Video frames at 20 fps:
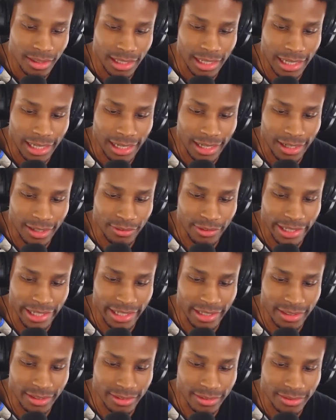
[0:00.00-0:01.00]
All
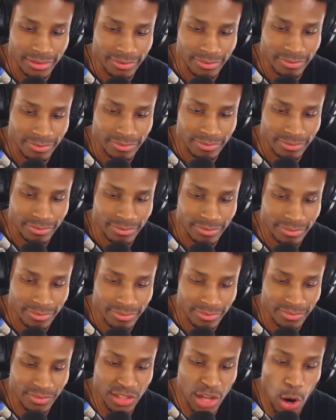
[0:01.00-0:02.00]
right.
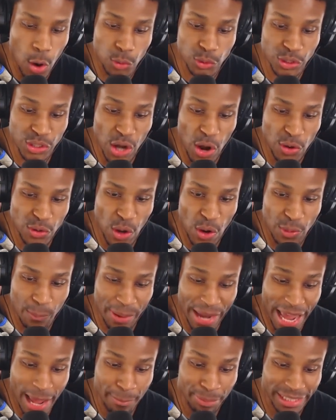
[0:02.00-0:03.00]
No, no, no, no.
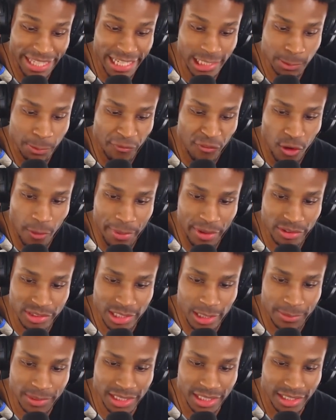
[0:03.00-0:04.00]
Pan, please, before Beavis
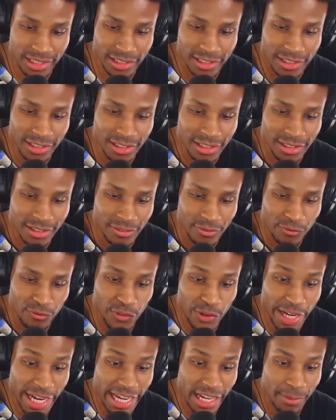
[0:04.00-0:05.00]
comes in here.
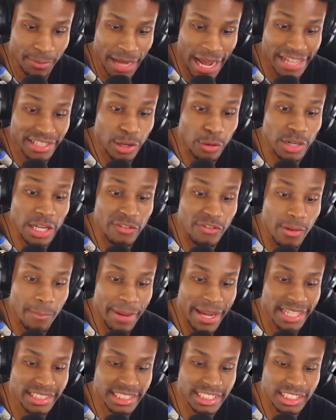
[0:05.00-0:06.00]
Forgot about I don't even
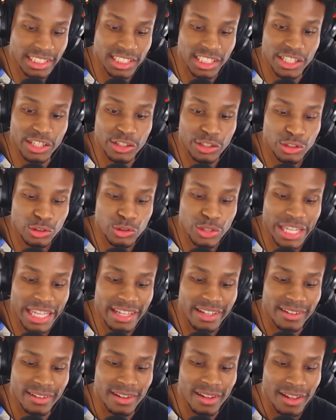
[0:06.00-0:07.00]
pay attention to your
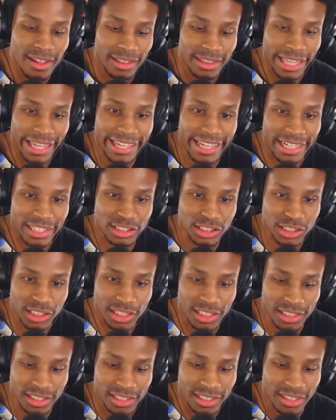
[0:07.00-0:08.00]
unique like I
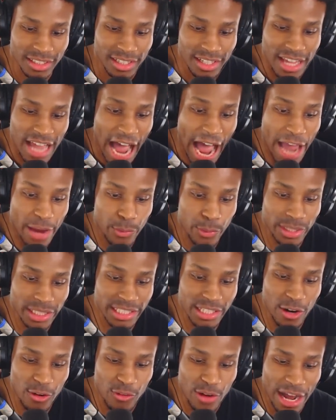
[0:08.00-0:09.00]
should. I
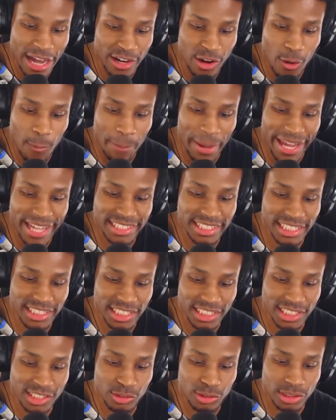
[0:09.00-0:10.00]
really don't. I don't pay
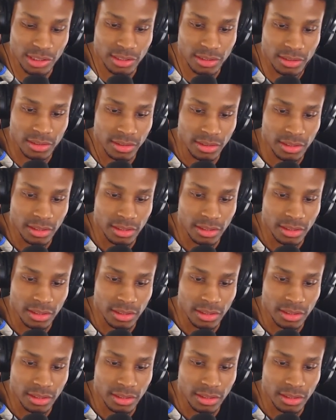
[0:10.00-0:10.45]
attention to his.